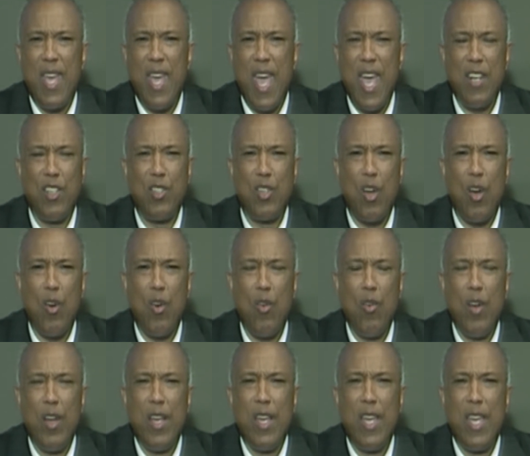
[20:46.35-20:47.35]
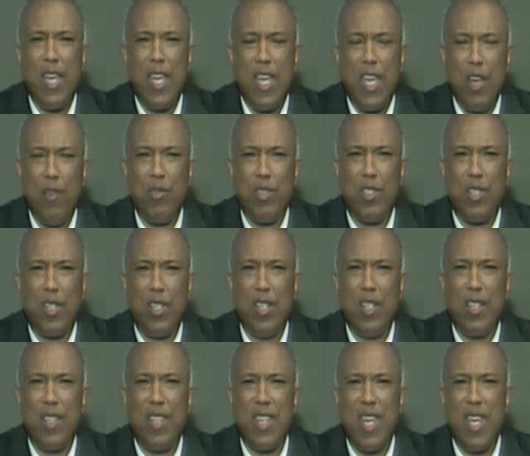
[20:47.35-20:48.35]
And so here is the
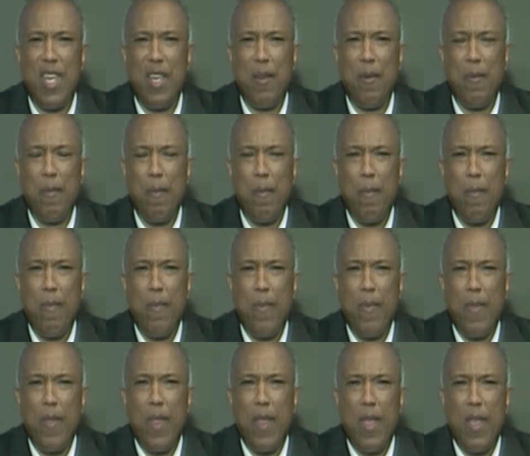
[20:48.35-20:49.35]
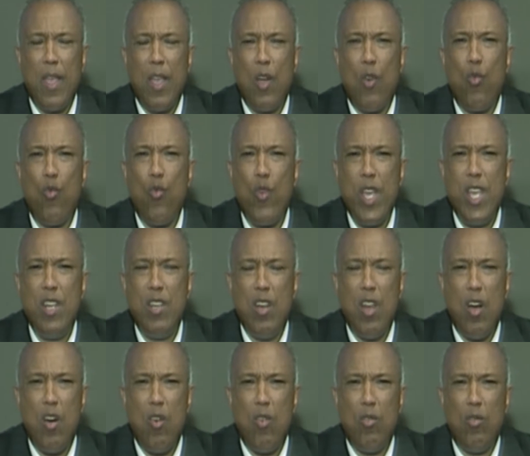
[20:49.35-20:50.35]
good thing. We
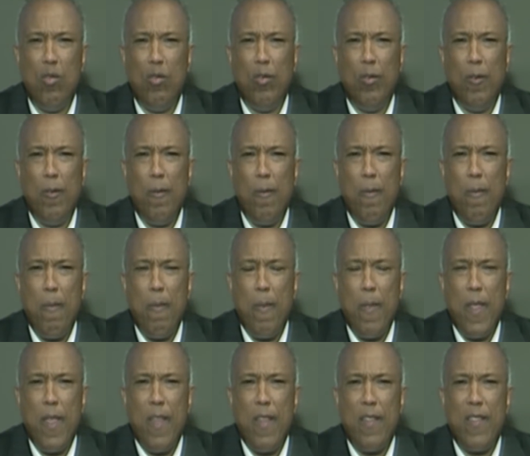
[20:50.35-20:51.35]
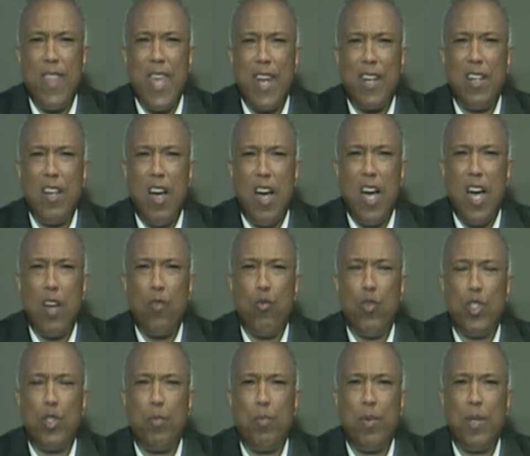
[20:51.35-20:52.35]
know that
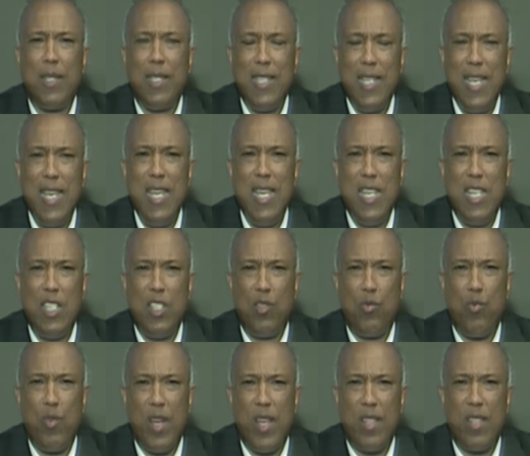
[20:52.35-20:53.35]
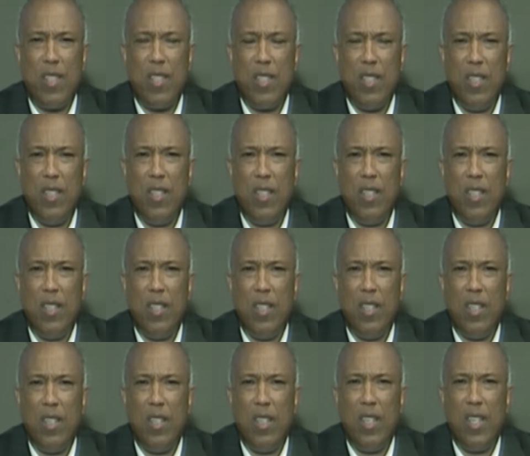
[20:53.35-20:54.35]
God was pleased with
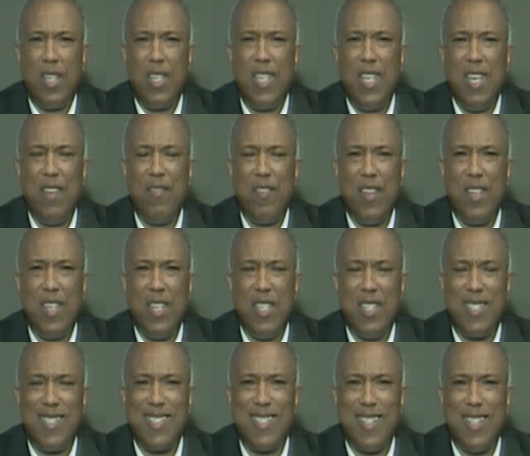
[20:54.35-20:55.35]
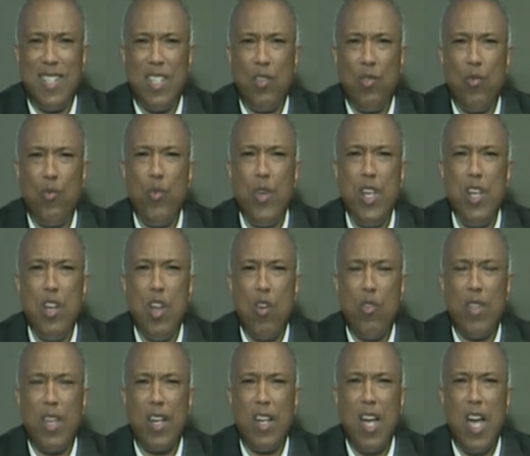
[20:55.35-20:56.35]
giving his son. We
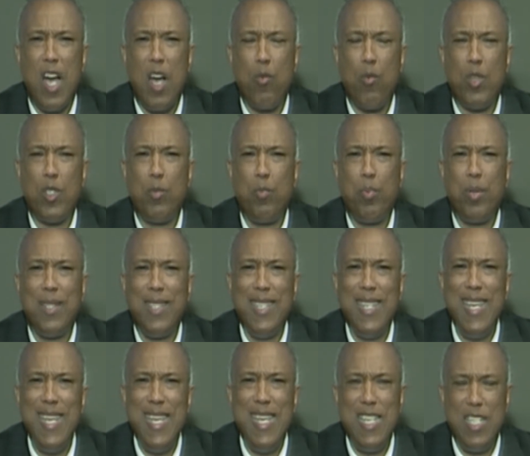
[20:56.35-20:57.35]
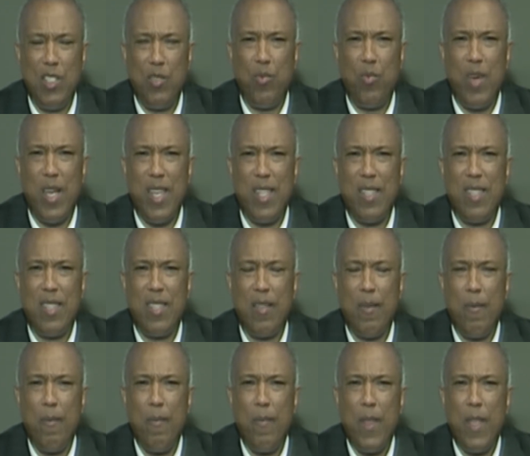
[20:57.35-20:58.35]
know that God was pleased with
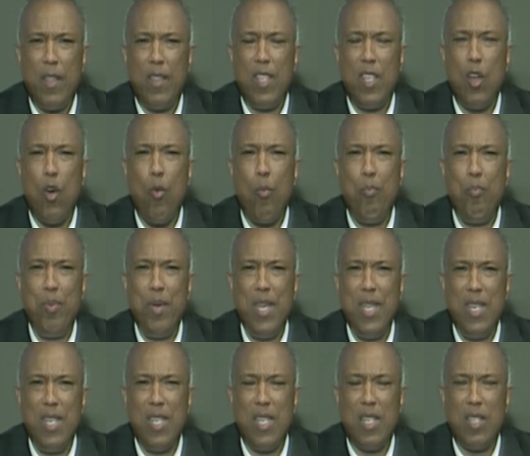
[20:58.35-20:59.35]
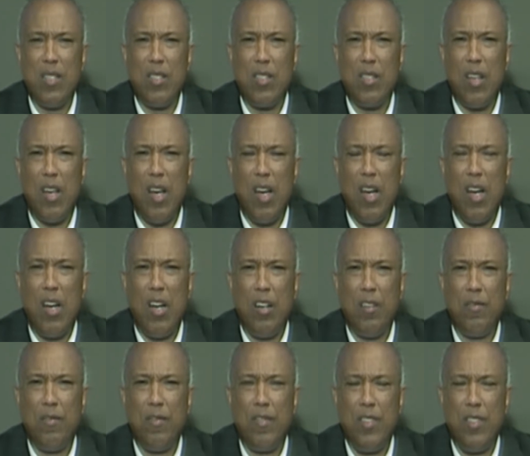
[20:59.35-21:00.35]
the obedience
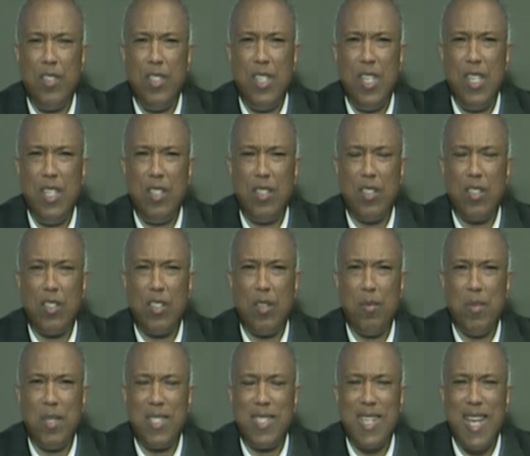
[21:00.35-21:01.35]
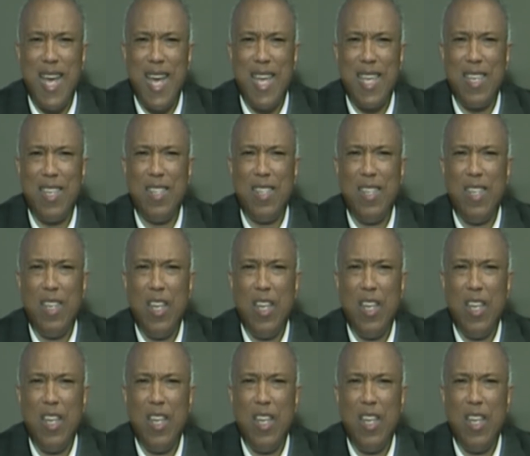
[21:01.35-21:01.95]
of Jesus, the Messiah.